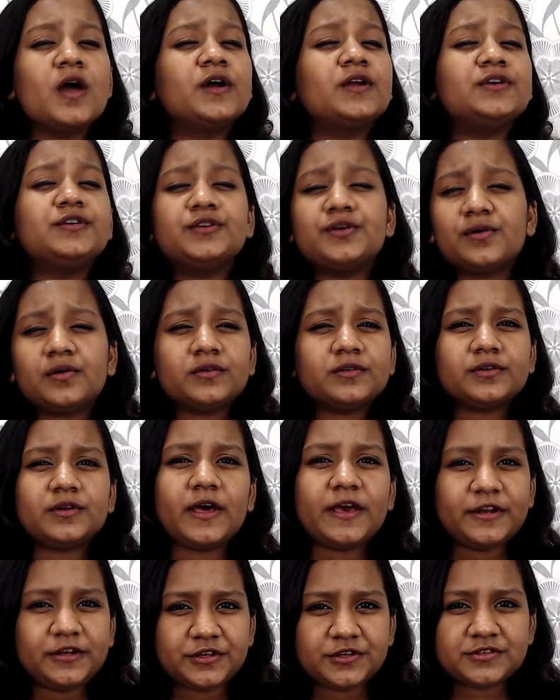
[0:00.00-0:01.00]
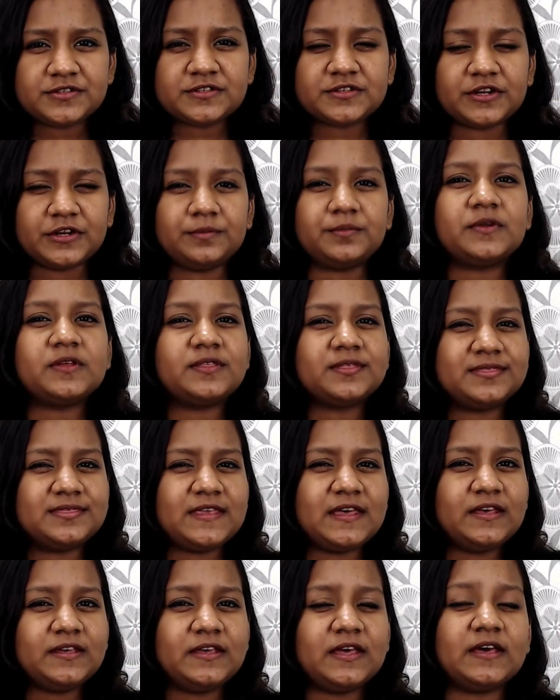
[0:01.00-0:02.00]
Don't write your script
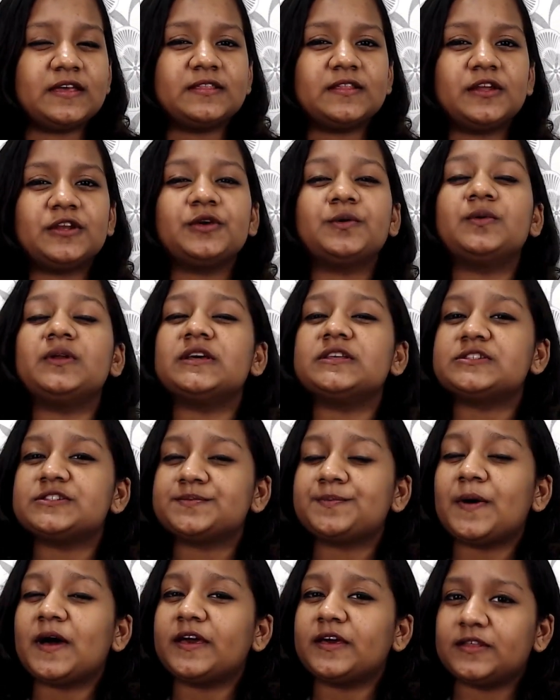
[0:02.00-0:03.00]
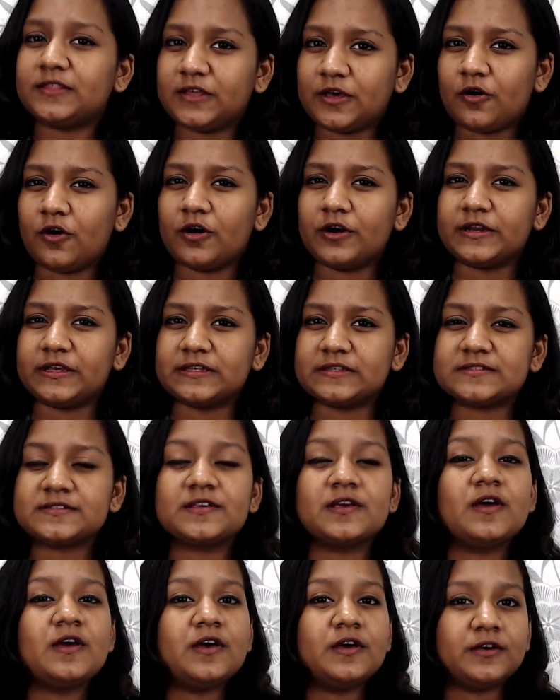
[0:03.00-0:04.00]
thinking that you will inspire the audience.
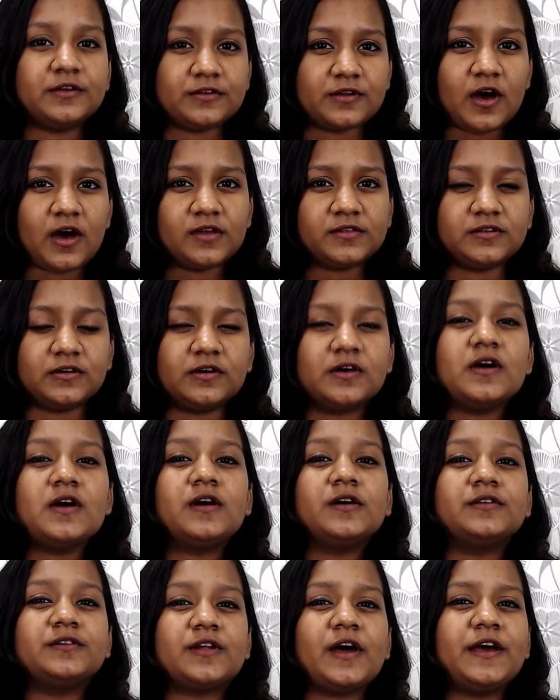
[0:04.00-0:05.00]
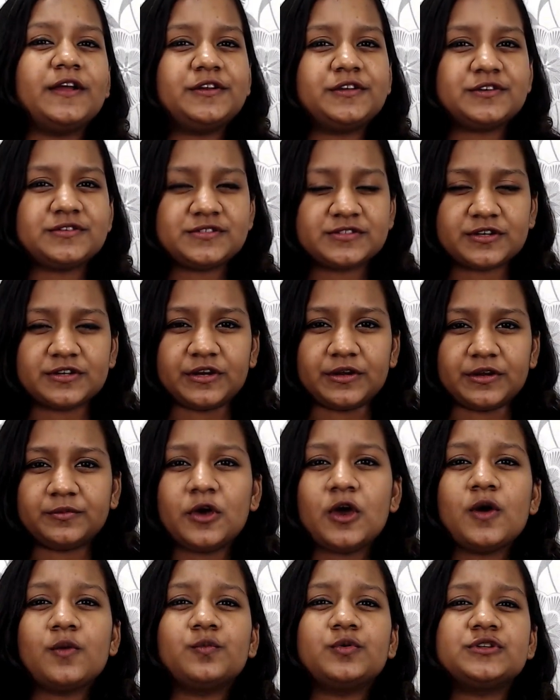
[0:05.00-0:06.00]
Rather, write your script
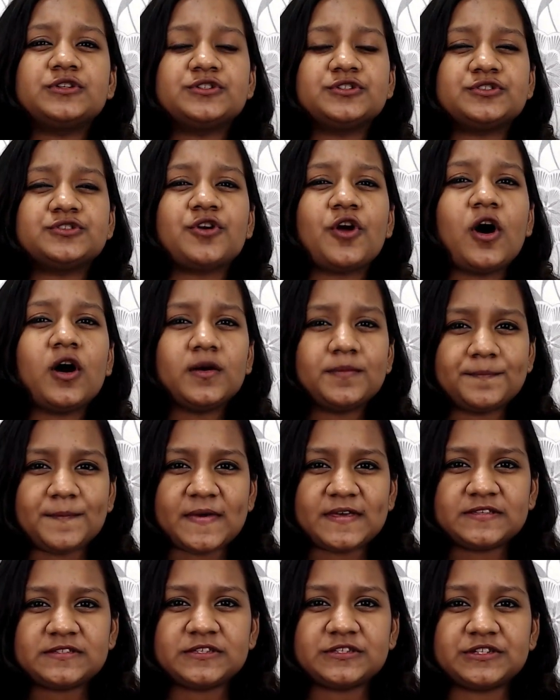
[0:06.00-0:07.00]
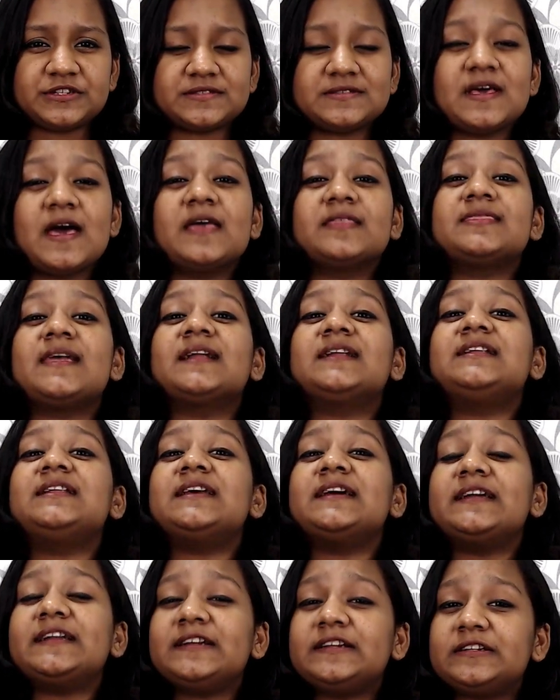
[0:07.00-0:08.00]
with strong messages that will
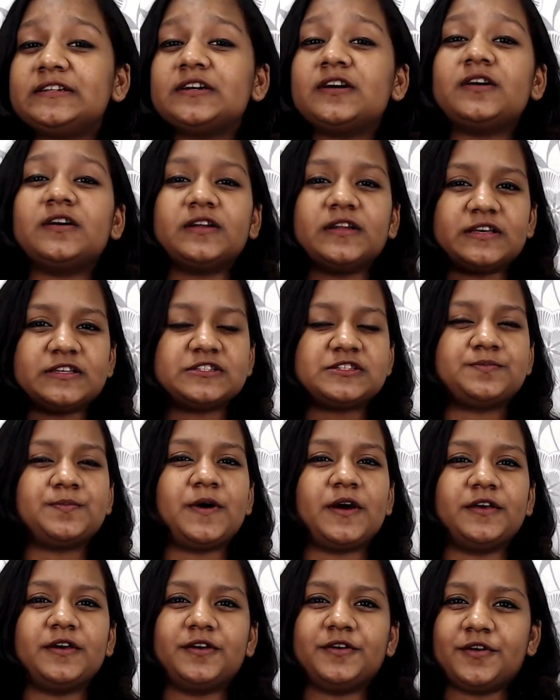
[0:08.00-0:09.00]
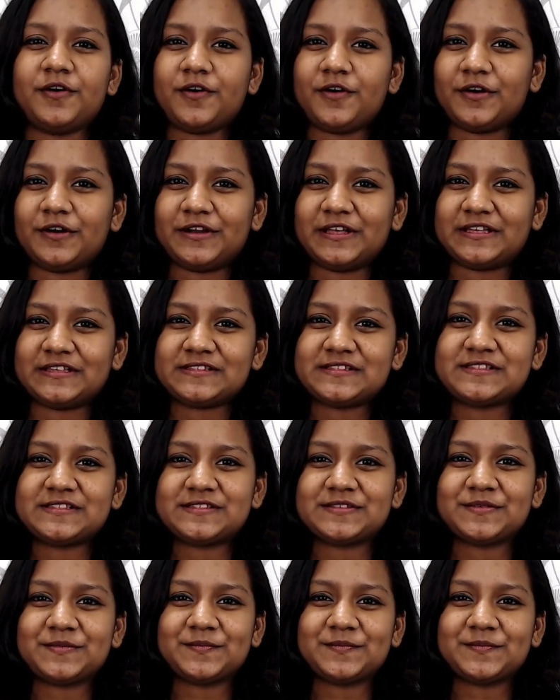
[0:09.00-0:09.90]
in turn inspire your audience.